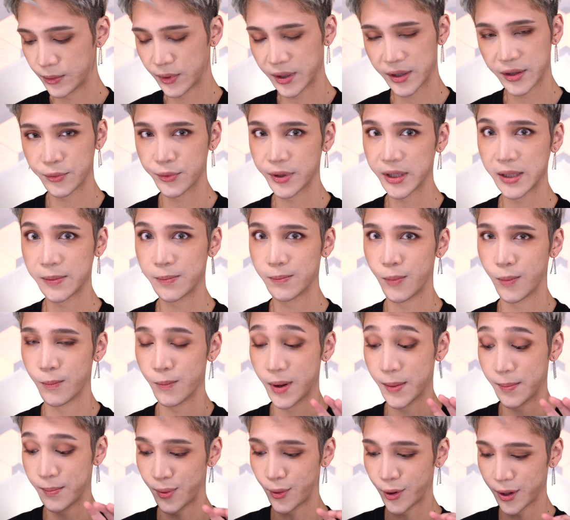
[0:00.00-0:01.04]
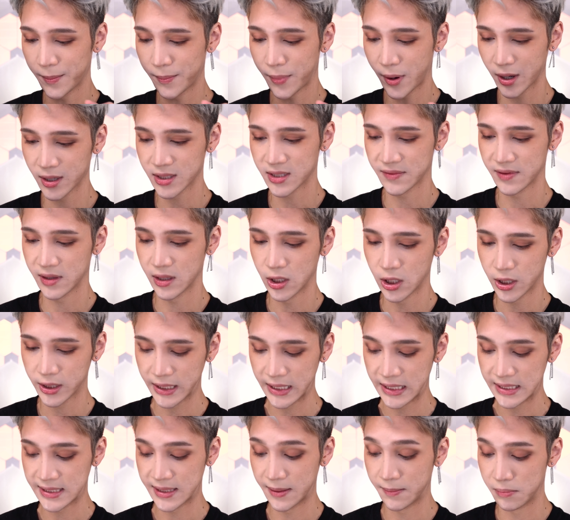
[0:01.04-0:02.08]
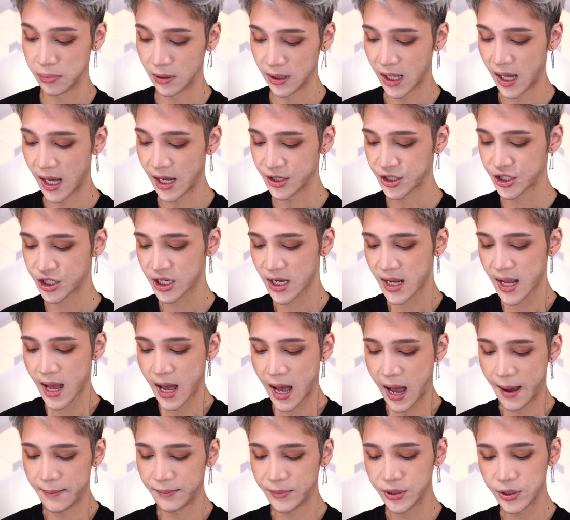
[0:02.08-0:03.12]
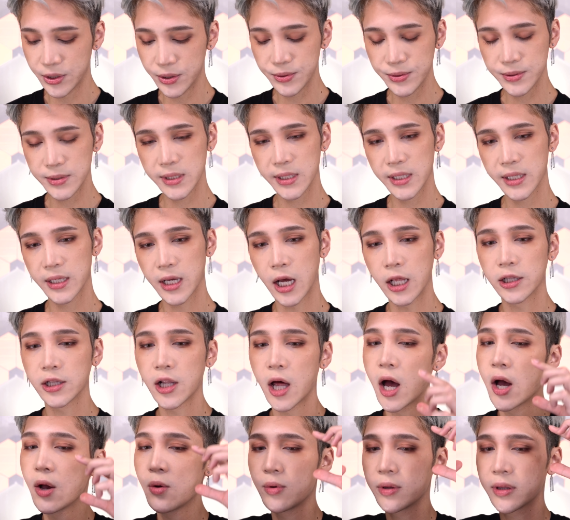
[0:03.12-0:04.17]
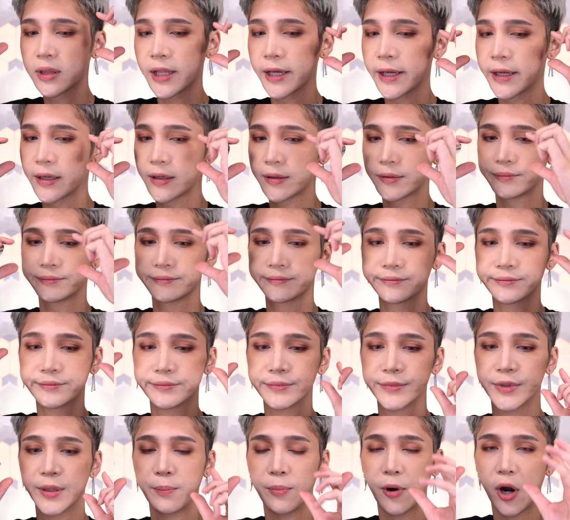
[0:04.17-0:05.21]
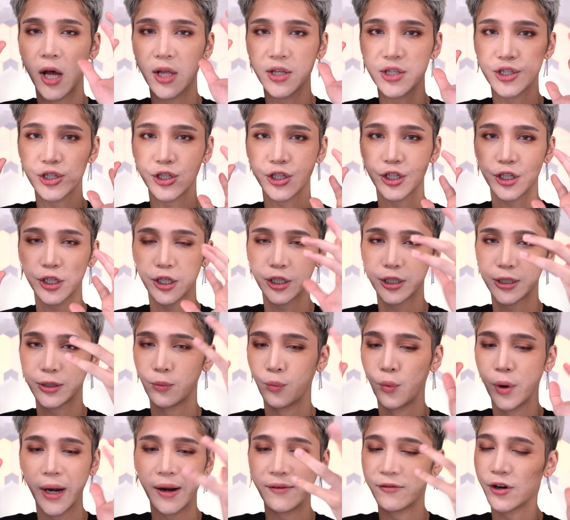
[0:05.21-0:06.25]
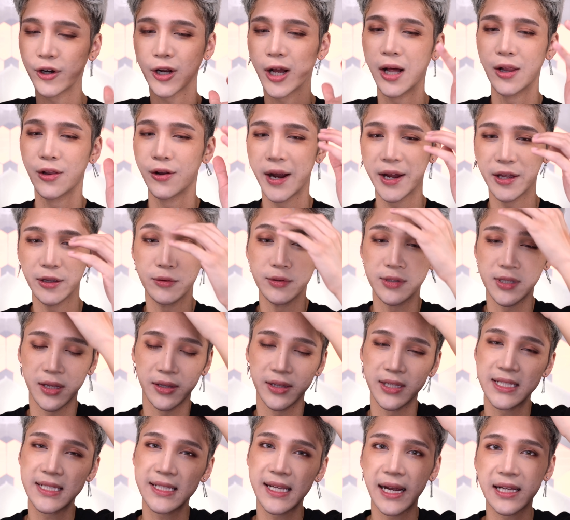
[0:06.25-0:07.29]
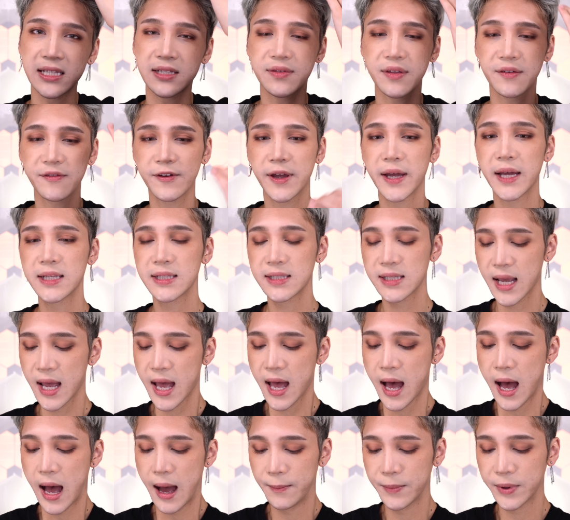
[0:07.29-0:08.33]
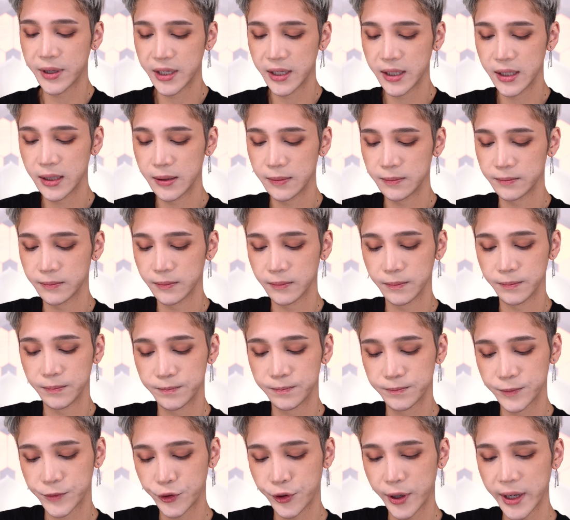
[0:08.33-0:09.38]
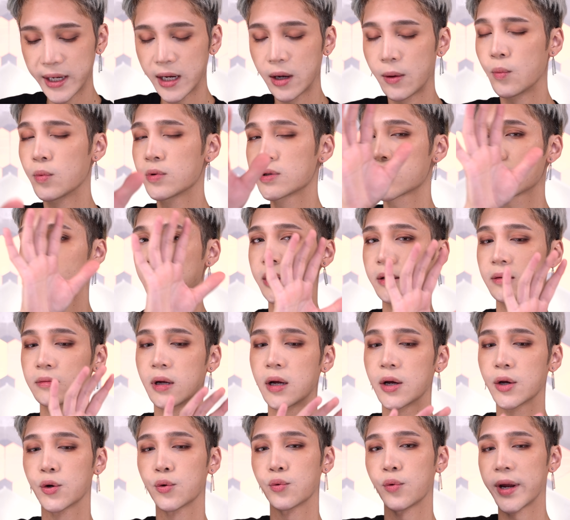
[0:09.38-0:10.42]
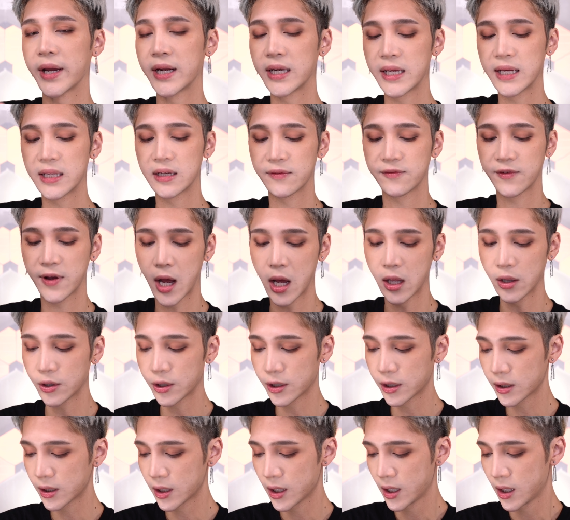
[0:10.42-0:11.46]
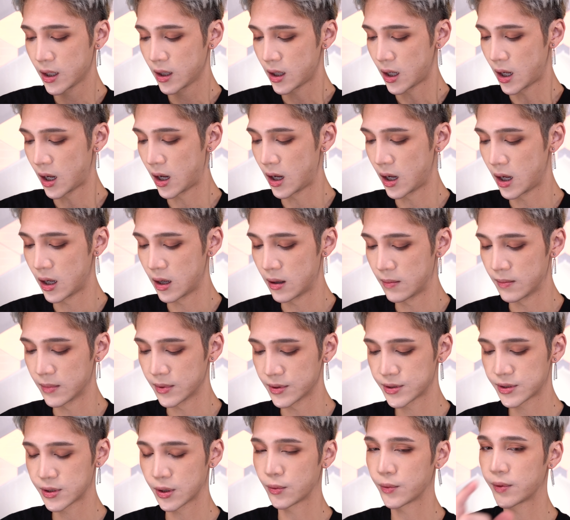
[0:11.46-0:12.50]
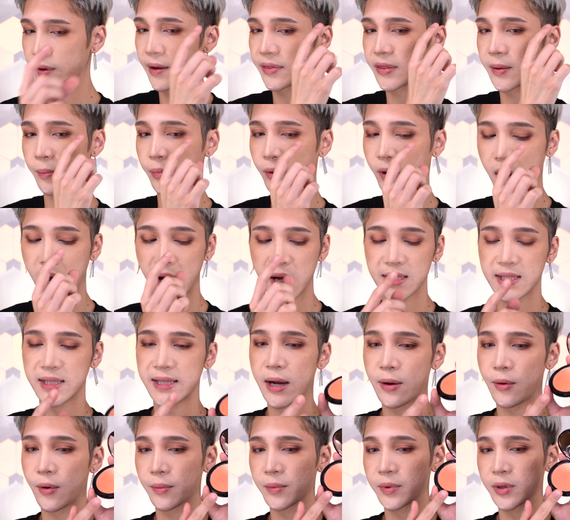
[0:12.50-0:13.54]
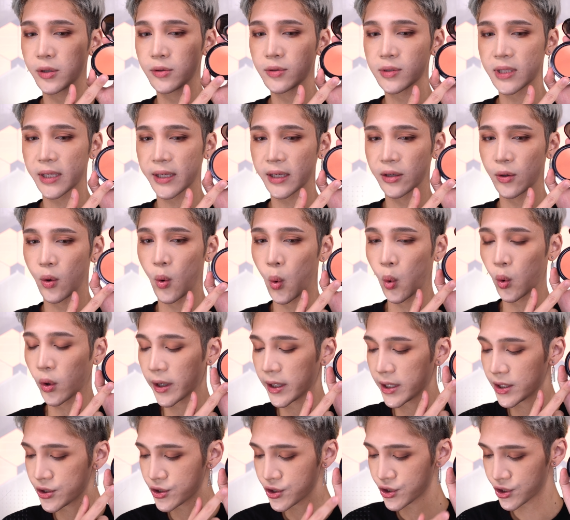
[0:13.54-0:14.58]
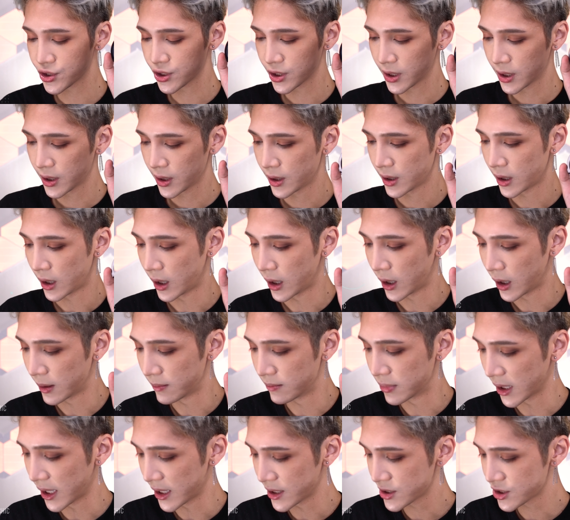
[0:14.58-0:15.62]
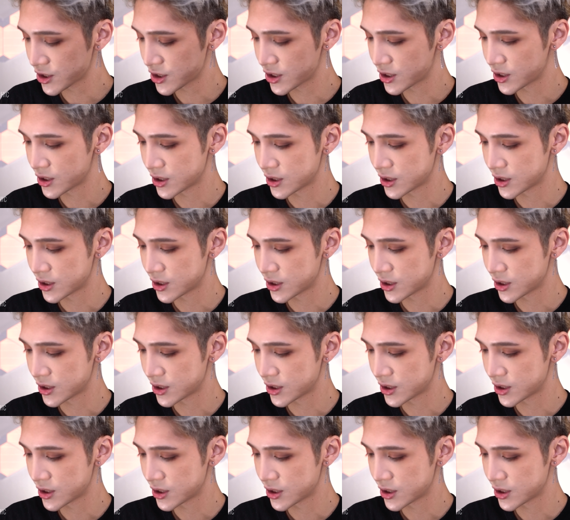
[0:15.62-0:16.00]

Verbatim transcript: One of the really important parts of the look is the blush. I'm using, along with like the bronzer, whatever color I use on the sides of the face, I'm gonna create almost like a, a gradient of color. Um, so we've got the bronze, and now I'm gonna use like an orange uh, blush.